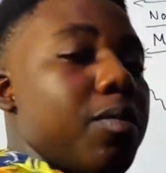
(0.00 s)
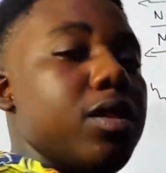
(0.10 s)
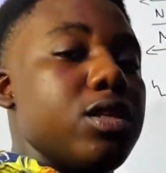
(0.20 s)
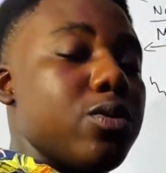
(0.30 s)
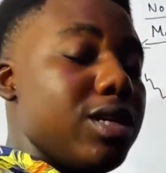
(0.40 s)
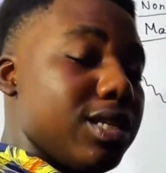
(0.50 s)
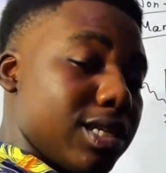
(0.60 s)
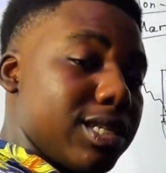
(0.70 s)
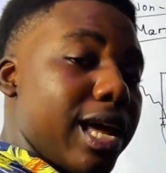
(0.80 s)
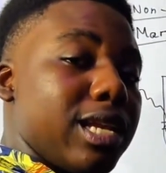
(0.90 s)
But this one is a
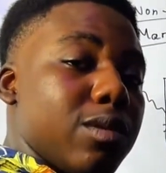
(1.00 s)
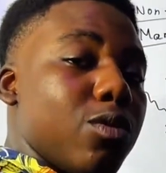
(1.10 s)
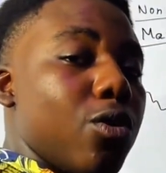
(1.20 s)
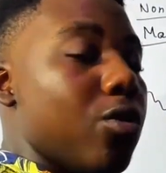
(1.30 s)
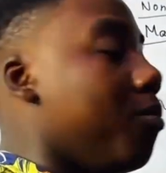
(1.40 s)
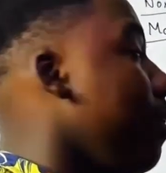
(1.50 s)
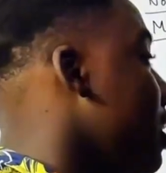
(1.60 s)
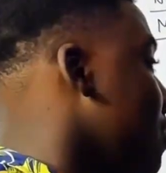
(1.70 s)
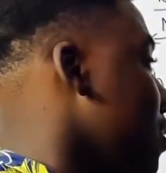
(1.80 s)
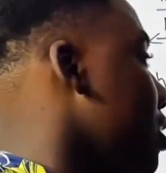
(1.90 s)
slightly more
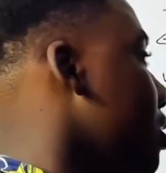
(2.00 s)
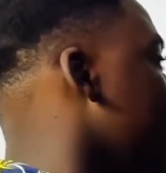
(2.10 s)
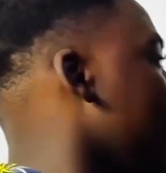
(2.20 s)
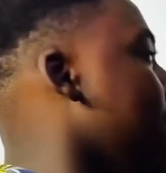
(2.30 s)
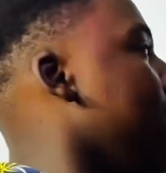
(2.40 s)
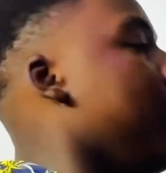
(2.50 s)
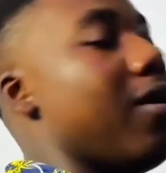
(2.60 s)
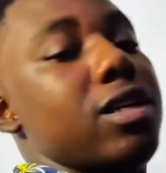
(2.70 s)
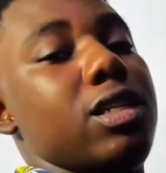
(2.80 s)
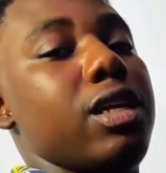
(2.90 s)
complex version of the grid
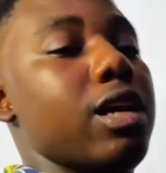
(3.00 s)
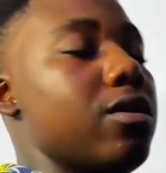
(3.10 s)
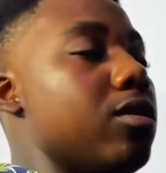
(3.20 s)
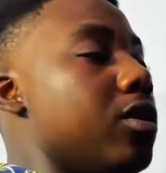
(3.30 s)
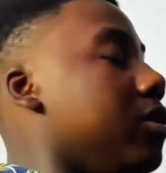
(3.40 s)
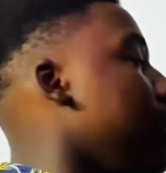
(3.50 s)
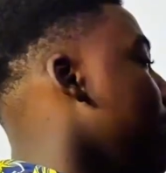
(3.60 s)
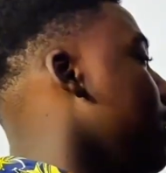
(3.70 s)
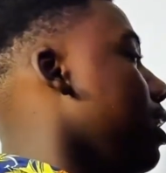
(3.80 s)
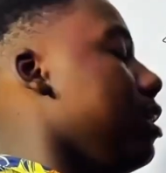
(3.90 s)
martingale. You
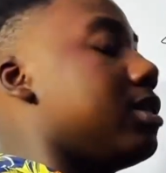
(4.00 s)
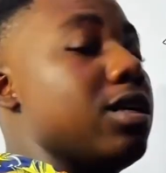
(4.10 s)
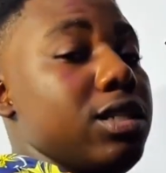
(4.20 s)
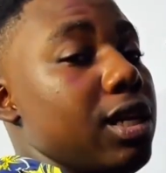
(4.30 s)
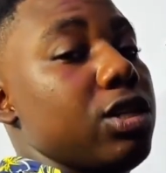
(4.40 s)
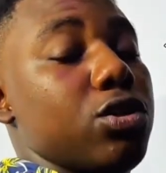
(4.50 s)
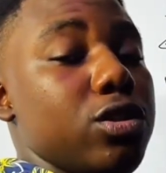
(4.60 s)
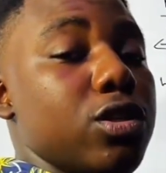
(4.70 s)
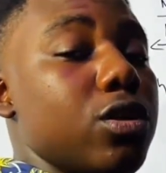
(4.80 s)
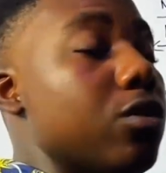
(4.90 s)
can research that on
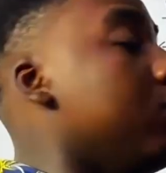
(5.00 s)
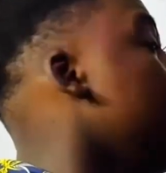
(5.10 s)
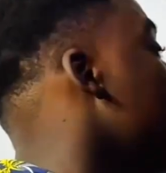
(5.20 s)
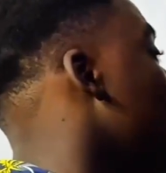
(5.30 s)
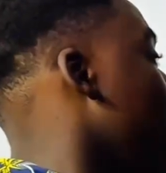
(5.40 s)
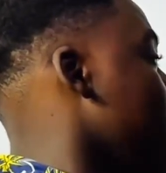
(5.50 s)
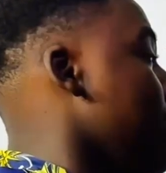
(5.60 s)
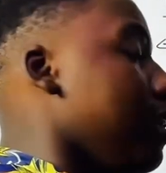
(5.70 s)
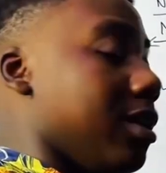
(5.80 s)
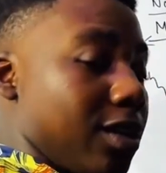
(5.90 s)
your own, but
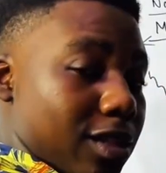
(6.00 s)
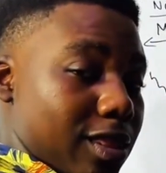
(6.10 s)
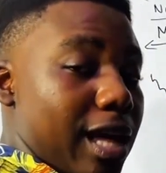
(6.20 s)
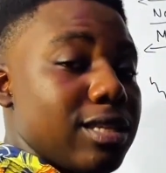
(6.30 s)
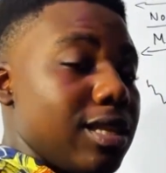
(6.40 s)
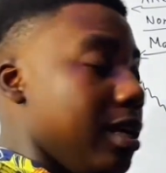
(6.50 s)
that's the